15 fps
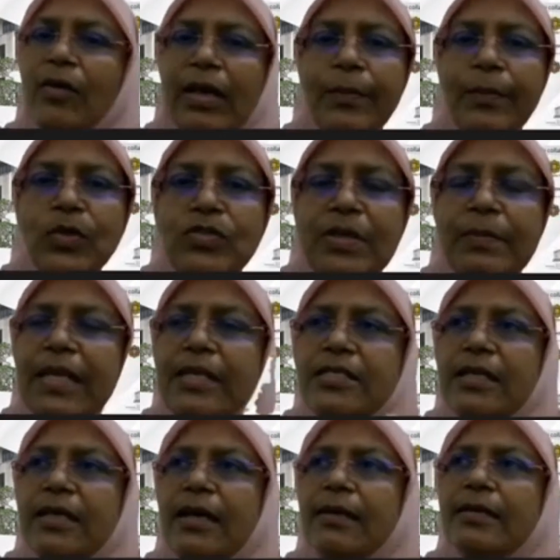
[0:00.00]
Okay, I'm using
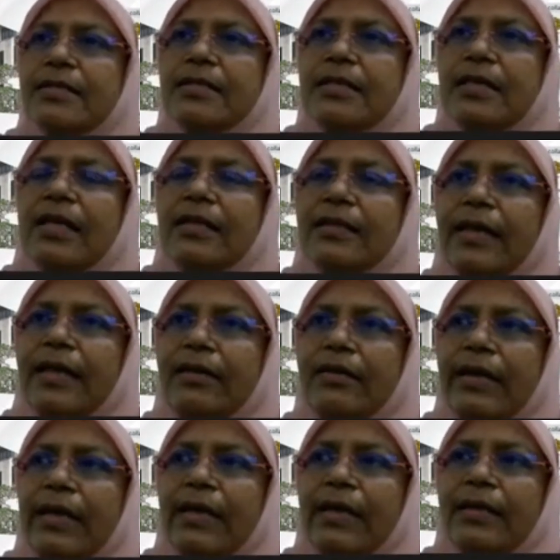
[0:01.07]
Malaysian currency, 10
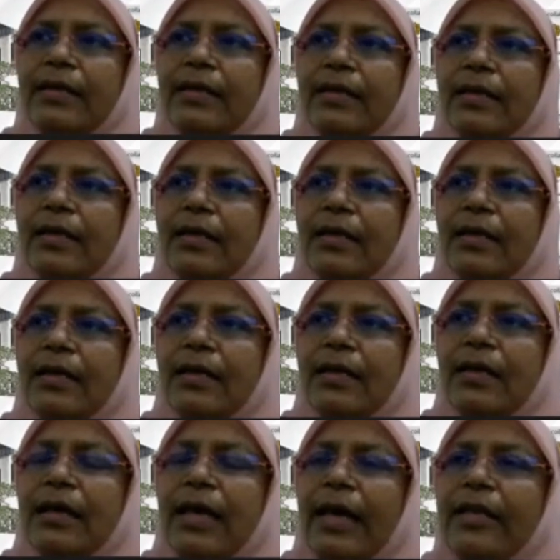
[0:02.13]
ringgit.
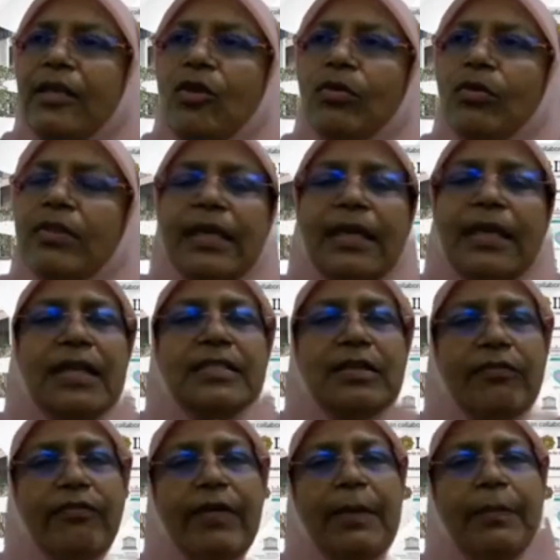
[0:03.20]
And you think
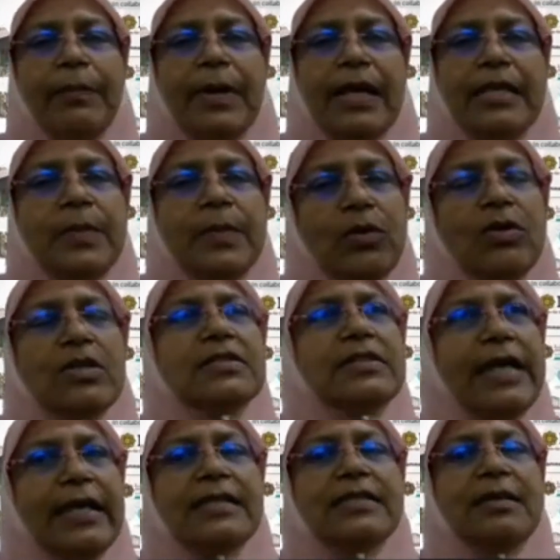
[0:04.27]
it's a fair price because
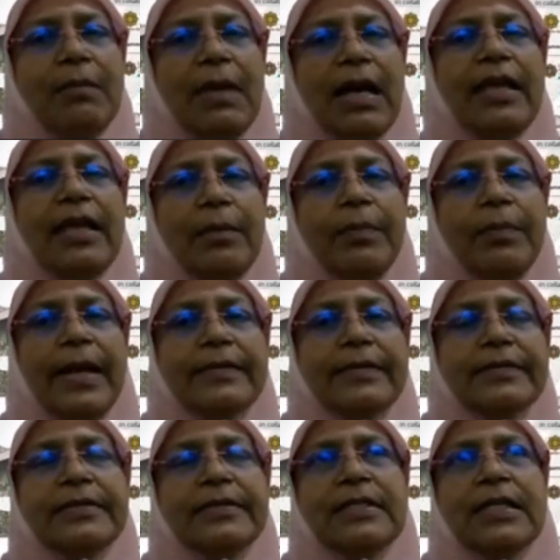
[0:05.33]
that is the market
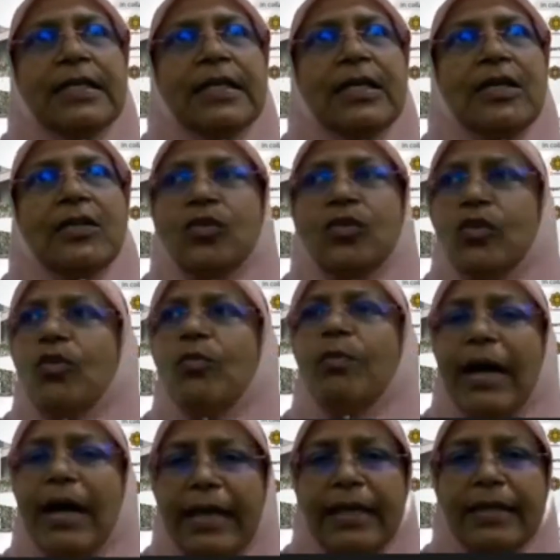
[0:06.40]
price. So you
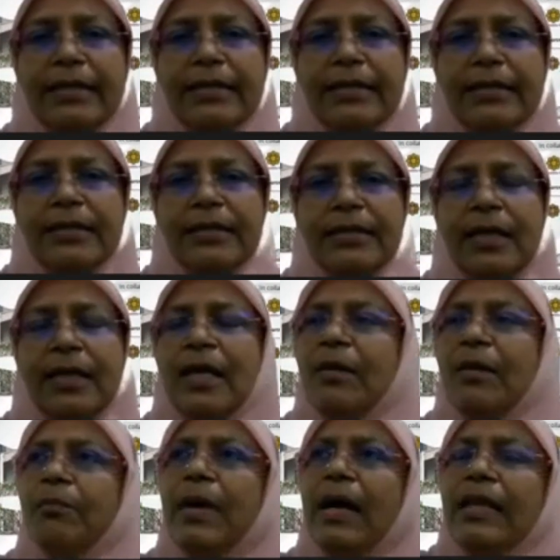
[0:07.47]
buy it.
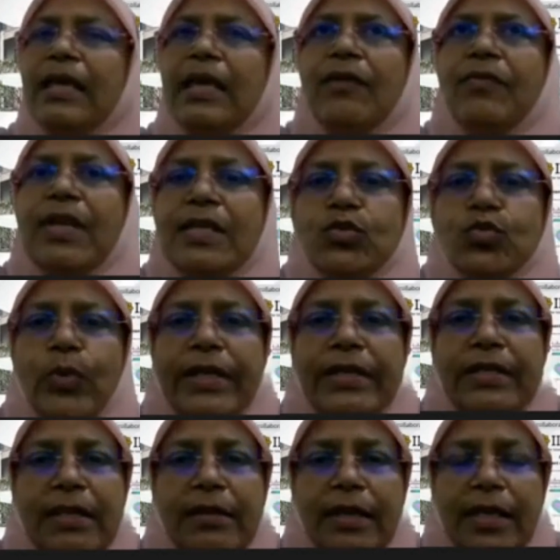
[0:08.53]
But if it is
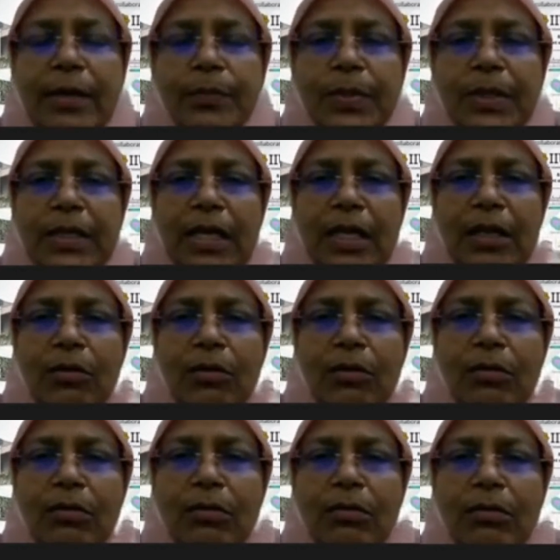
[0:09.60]
20 ringgit per
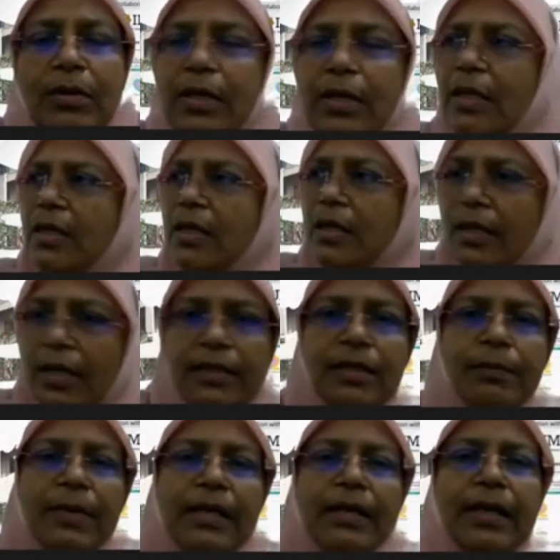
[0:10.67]
kilo, in
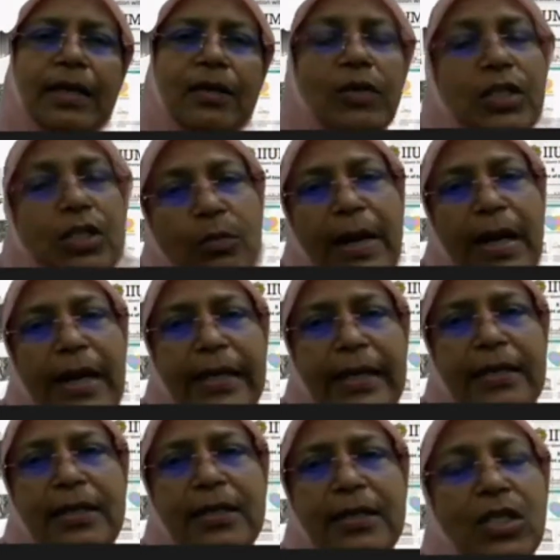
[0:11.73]
another market, will you buy
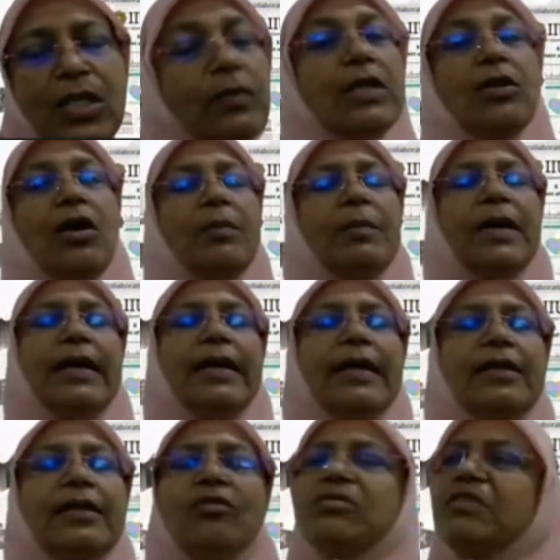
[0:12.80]
it? You will not
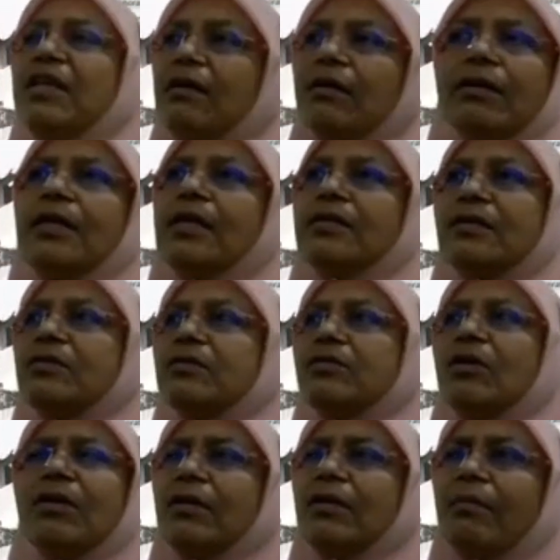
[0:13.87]
buy it. You see, oh, this
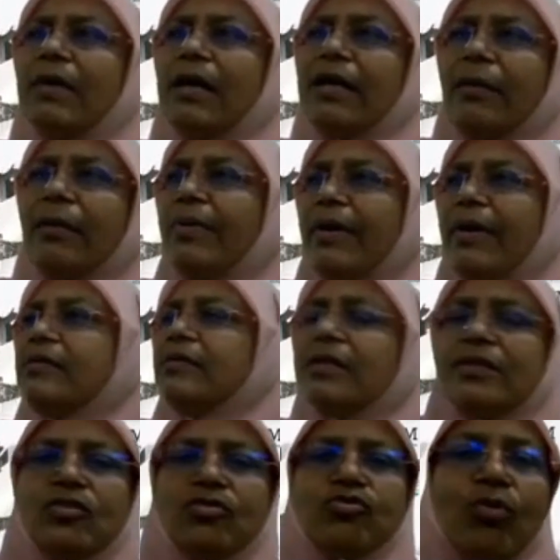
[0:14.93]
is not the market price.
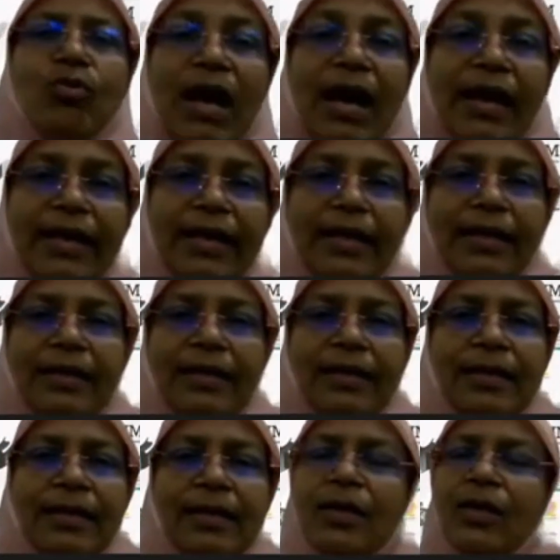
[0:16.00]
This is too high.
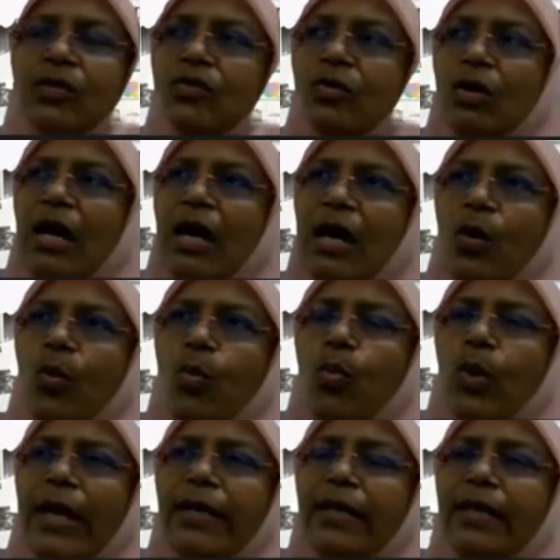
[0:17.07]
So
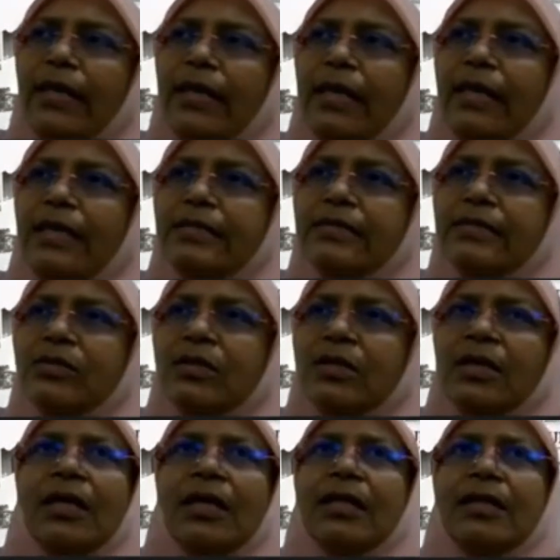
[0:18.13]
what is
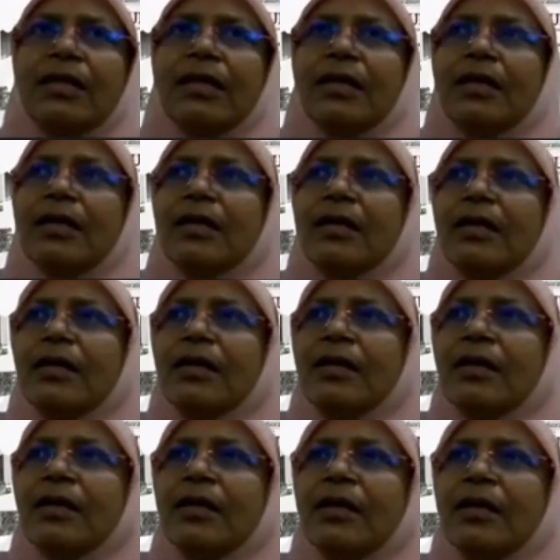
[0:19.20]
the
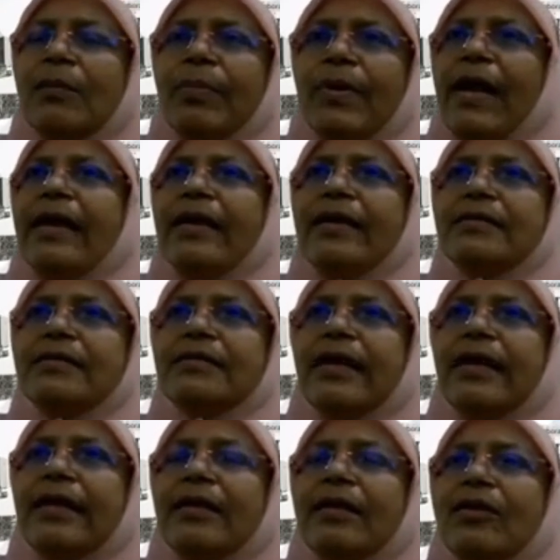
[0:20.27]
price
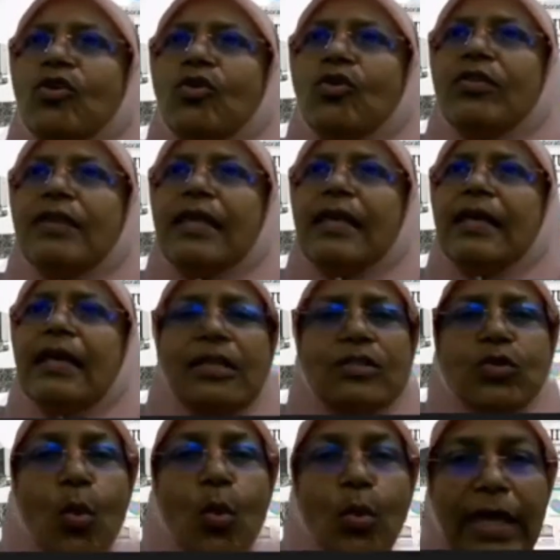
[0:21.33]
that you think
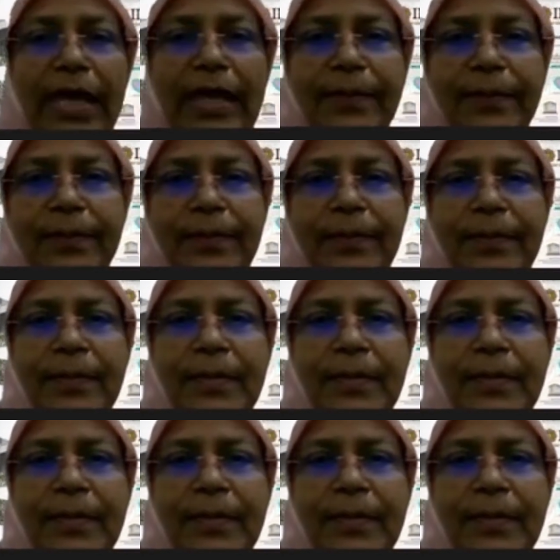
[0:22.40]
is okay?